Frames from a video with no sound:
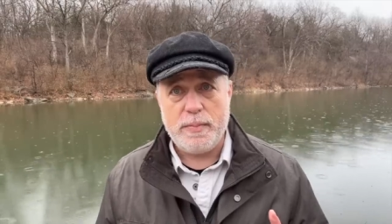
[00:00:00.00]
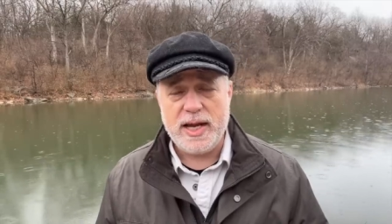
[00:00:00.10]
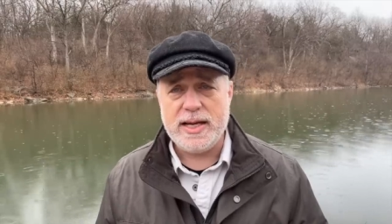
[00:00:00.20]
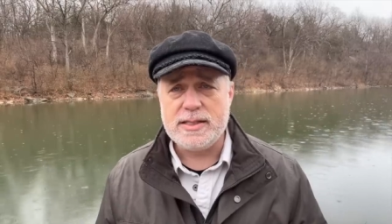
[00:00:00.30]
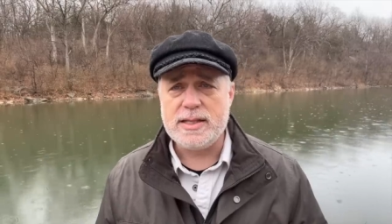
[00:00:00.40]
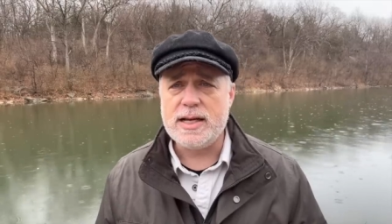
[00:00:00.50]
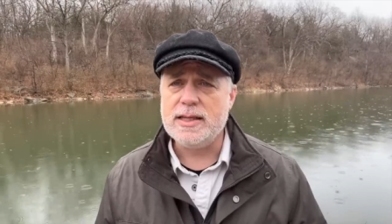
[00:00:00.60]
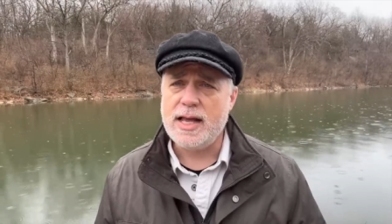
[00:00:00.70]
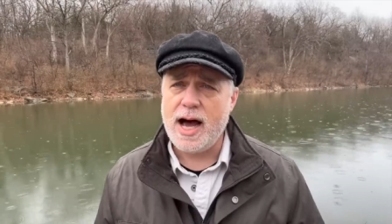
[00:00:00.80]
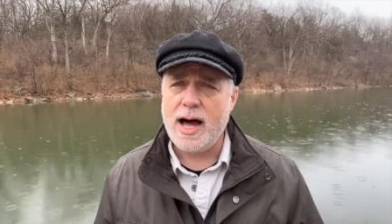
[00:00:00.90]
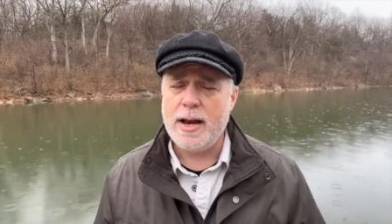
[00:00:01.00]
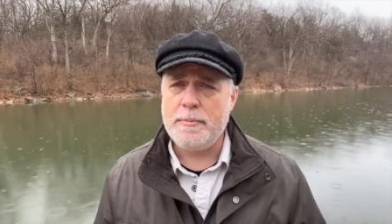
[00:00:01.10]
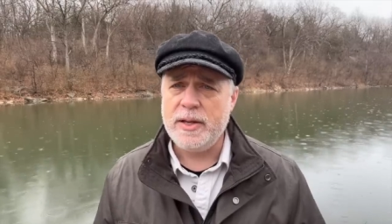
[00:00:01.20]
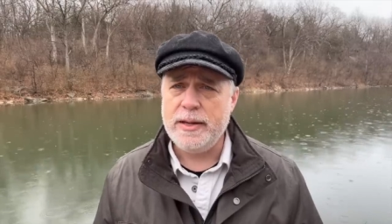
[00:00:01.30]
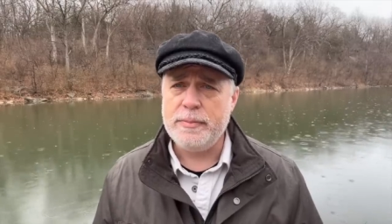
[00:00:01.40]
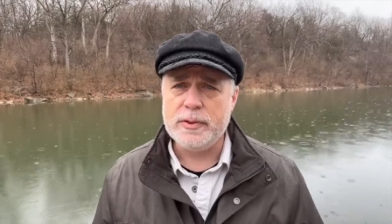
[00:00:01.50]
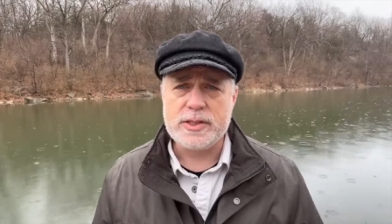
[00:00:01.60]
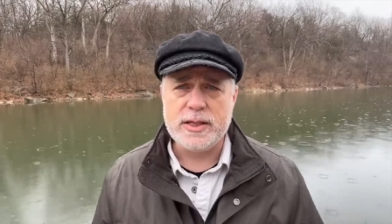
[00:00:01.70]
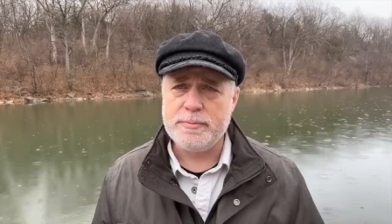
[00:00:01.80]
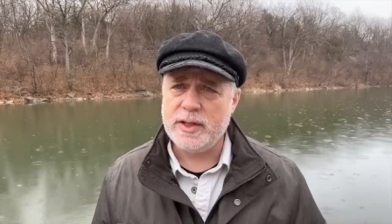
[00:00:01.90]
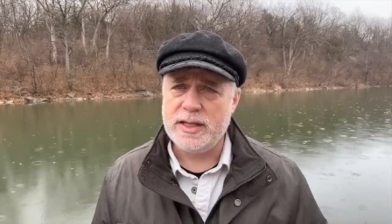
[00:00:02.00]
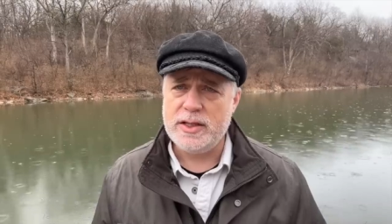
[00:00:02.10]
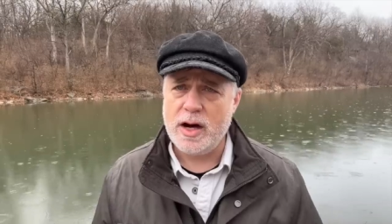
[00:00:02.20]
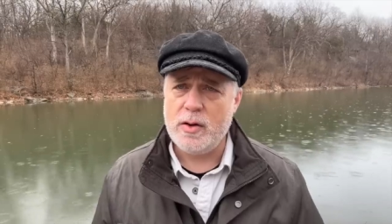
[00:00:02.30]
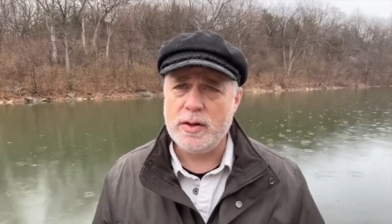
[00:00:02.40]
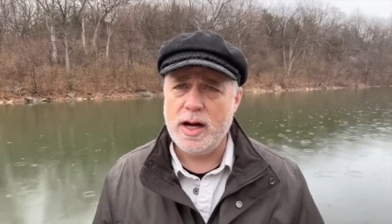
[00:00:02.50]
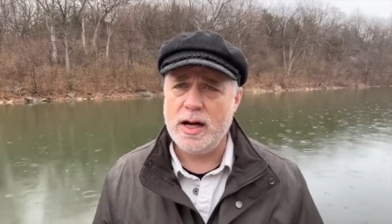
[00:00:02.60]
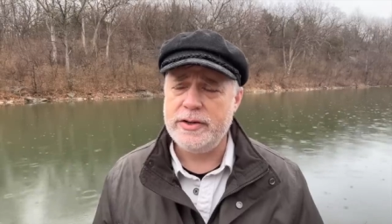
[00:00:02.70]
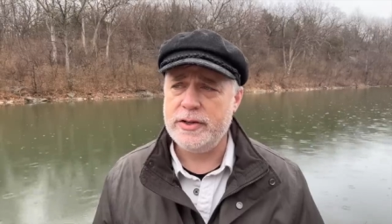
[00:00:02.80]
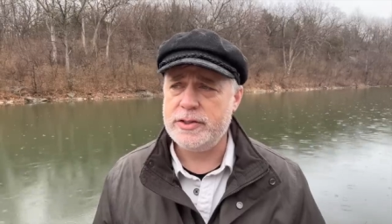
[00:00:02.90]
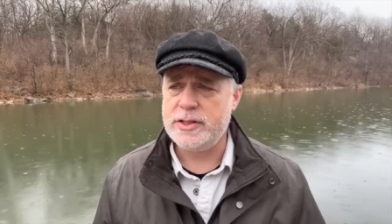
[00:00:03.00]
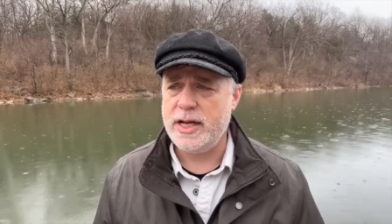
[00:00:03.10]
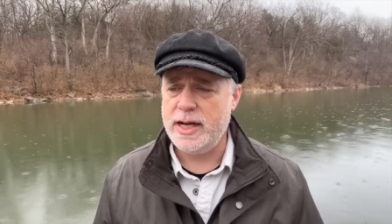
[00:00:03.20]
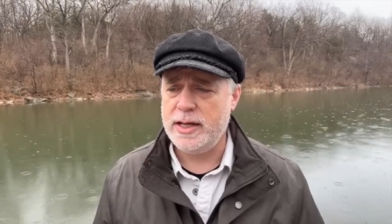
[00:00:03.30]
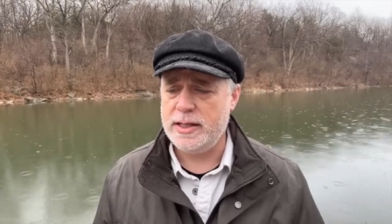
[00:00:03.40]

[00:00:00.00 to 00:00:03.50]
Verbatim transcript: piece that a lot of people simply don't understand,